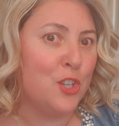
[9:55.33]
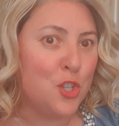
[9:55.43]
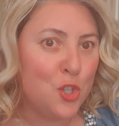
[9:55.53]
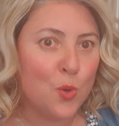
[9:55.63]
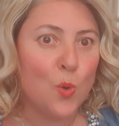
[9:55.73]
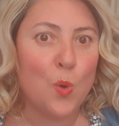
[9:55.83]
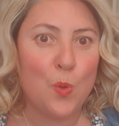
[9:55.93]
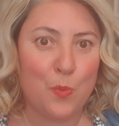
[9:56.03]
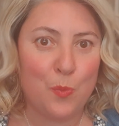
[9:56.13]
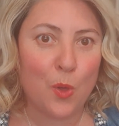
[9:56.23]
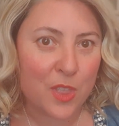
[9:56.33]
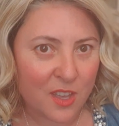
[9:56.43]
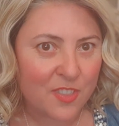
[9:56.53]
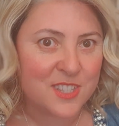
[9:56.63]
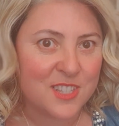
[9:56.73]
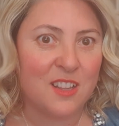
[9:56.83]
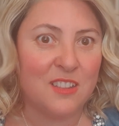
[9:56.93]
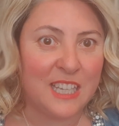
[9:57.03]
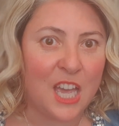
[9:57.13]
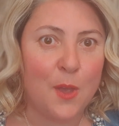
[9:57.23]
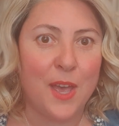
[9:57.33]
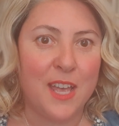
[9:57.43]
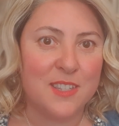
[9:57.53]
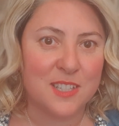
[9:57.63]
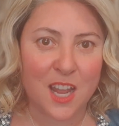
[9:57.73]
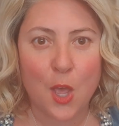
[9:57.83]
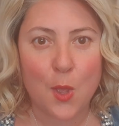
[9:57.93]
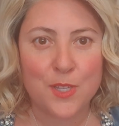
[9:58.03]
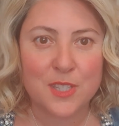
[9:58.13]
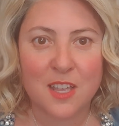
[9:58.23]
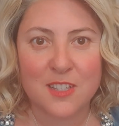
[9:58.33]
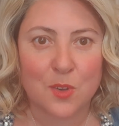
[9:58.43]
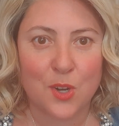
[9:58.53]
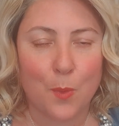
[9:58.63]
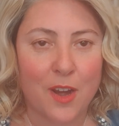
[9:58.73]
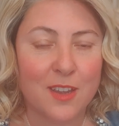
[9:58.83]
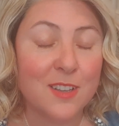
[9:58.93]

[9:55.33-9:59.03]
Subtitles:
You know what the sort of layout is and how it's going to work.